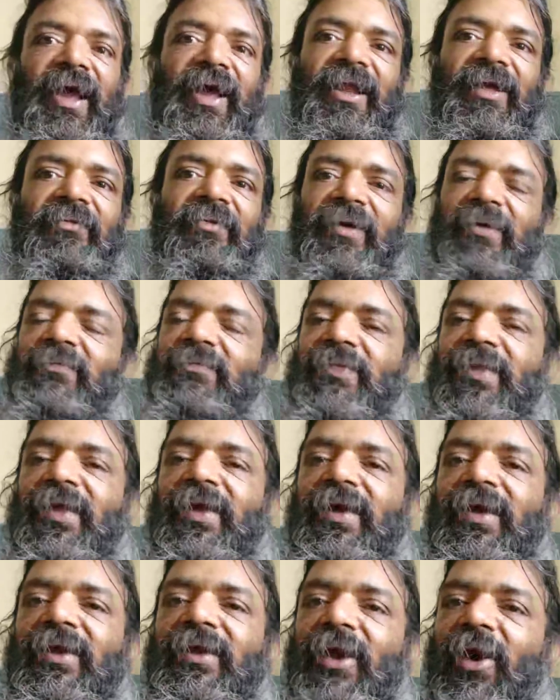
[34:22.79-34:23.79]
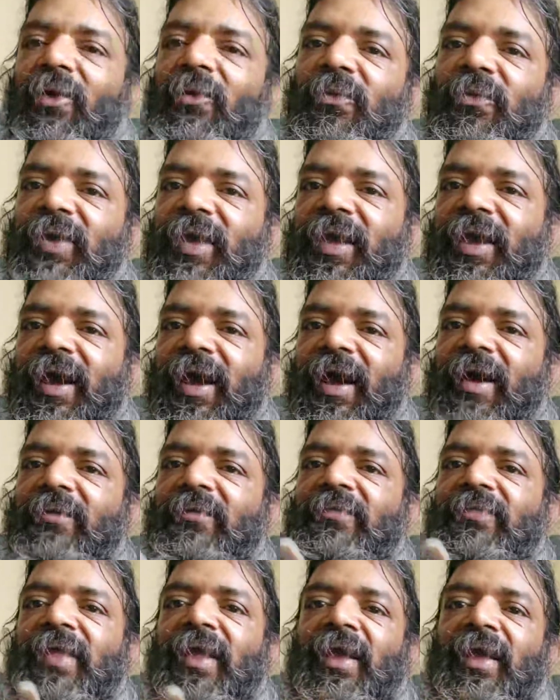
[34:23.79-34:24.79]
Anyway, now we
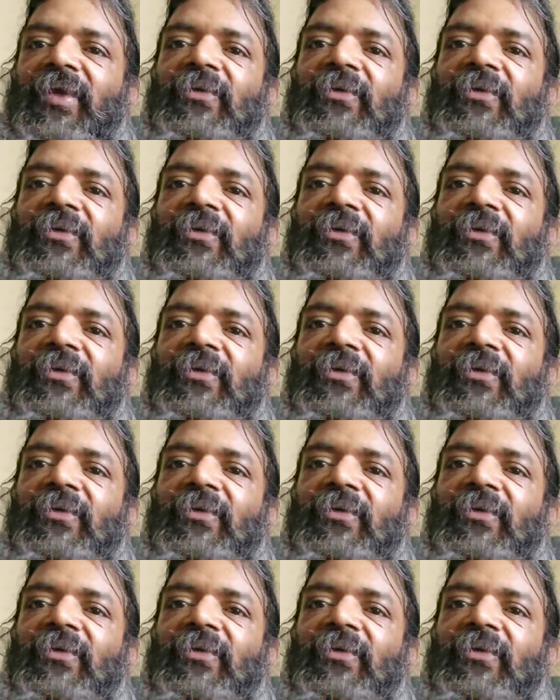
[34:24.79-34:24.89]
are